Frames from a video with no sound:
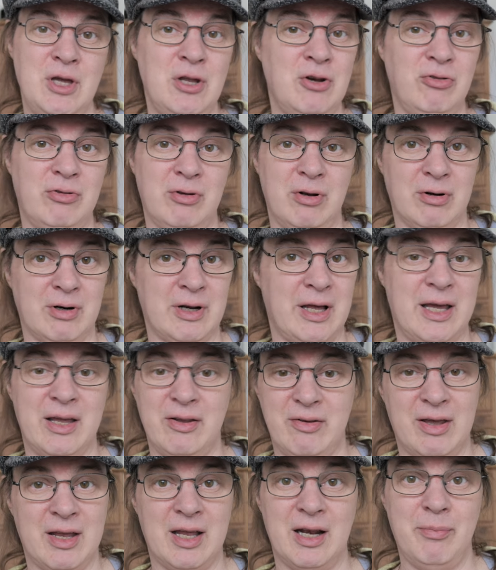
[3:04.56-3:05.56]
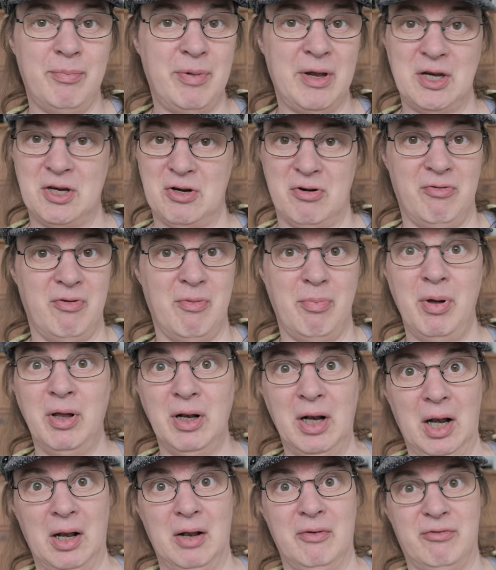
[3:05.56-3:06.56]
You just look like you're taking a picture of a
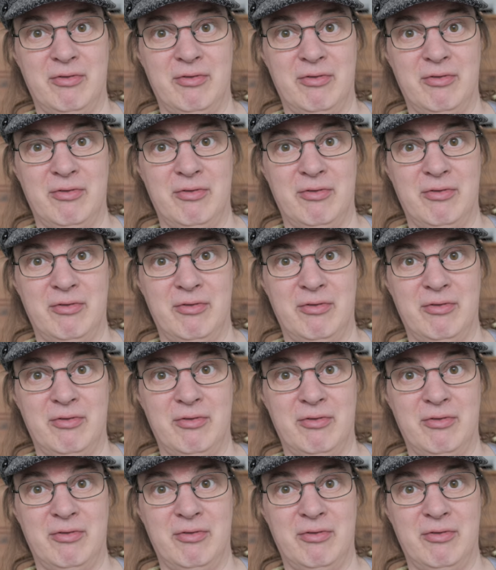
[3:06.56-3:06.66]
puddle,